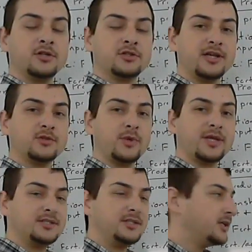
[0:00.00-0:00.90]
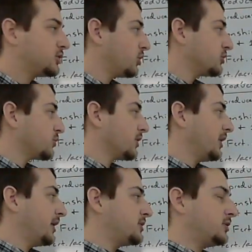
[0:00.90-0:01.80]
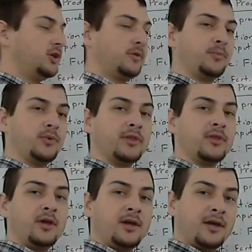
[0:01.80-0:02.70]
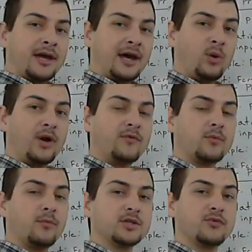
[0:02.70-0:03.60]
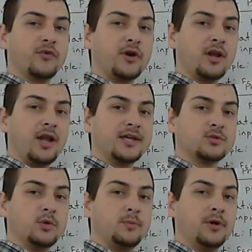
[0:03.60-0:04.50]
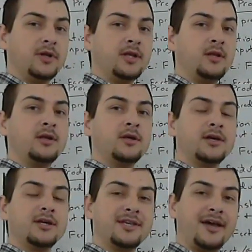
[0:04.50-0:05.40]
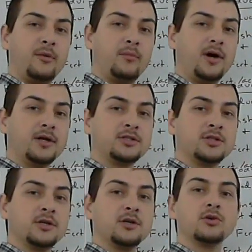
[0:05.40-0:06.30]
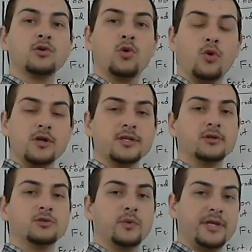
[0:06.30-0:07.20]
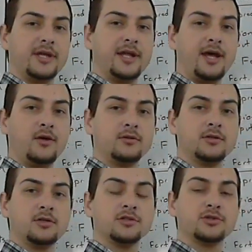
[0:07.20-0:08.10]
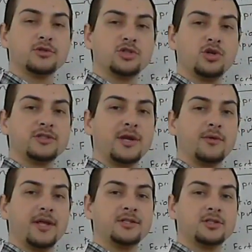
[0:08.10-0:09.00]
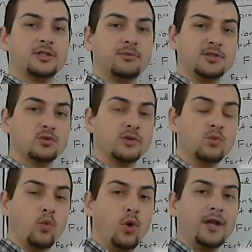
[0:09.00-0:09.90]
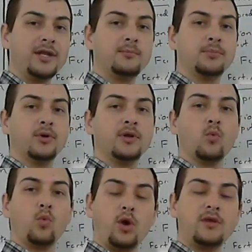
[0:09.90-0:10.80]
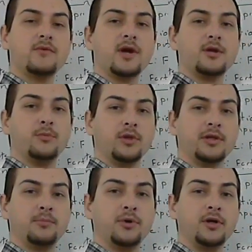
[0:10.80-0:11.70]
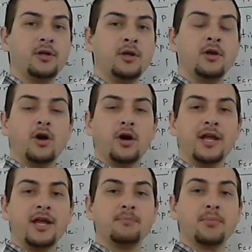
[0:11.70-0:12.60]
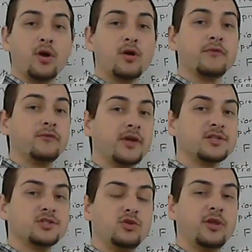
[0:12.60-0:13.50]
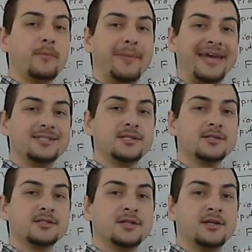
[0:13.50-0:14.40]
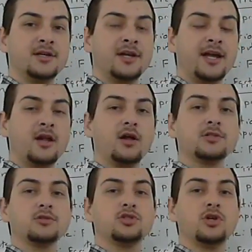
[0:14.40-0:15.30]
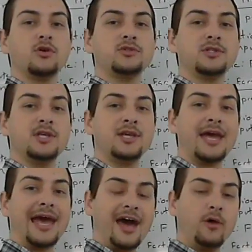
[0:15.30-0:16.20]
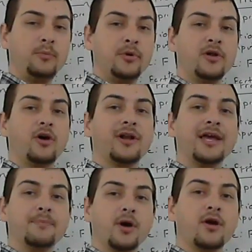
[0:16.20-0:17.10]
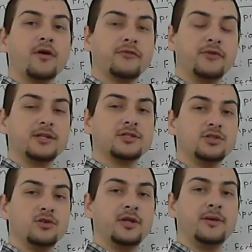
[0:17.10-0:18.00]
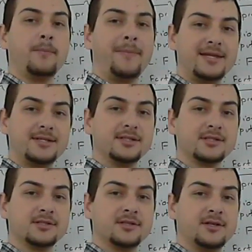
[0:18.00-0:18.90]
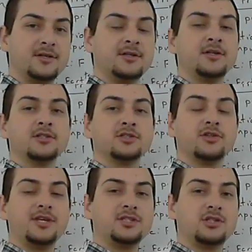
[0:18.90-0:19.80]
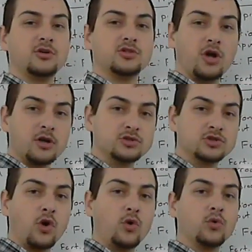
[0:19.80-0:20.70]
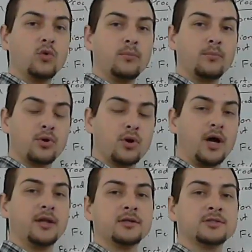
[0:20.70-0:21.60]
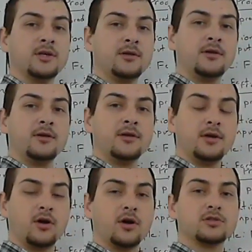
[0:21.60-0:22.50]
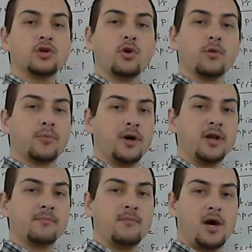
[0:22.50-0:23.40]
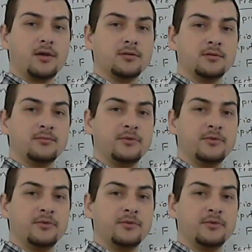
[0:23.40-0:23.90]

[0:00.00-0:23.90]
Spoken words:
So as we can see, it shows a relationship with however much fertilizer we put in is how much corn yield we get out. So it shows that relationship between one input, one variable input, on a per fixed unit basis, and it also shows the output on a per fixed unit basis. So this shows our total product, or our total product model.